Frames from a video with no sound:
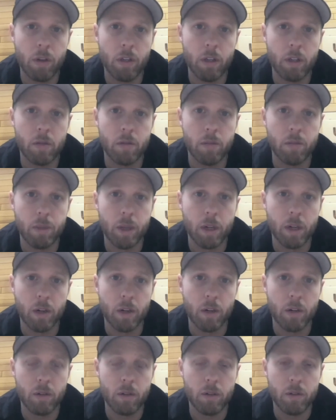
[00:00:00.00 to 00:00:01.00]
It's
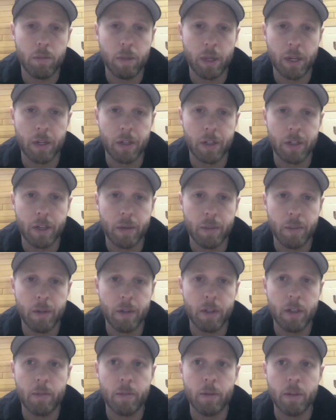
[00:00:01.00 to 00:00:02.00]
bigger timber
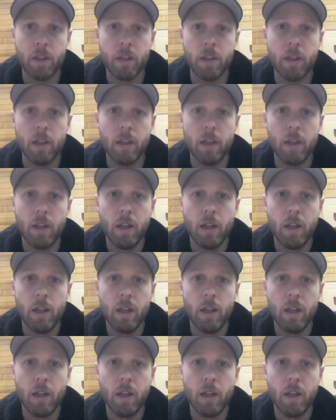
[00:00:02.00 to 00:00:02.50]
typically.